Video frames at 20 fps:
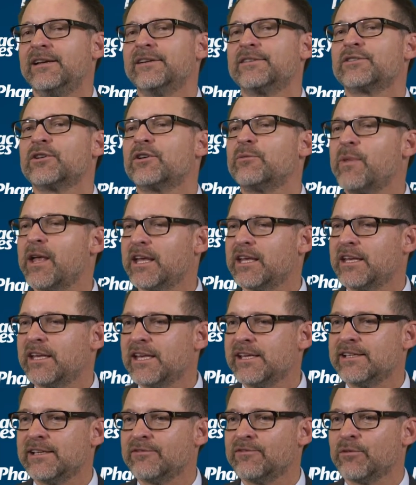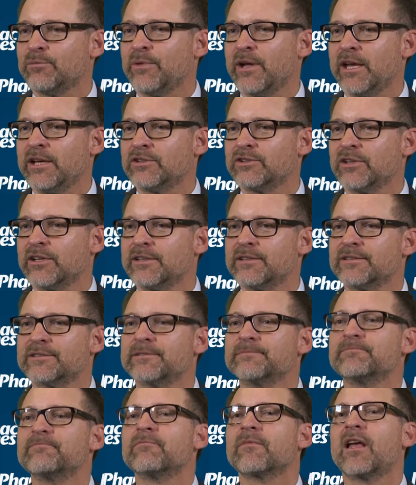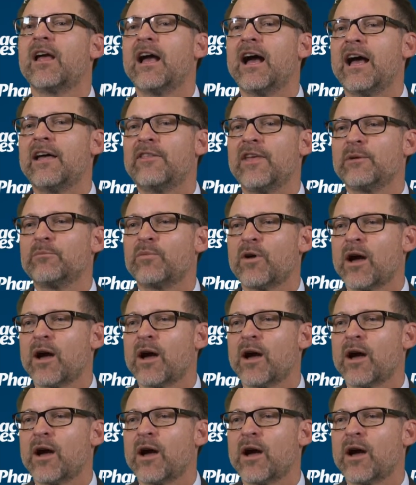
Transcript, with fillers: So to make it easy for patients, I think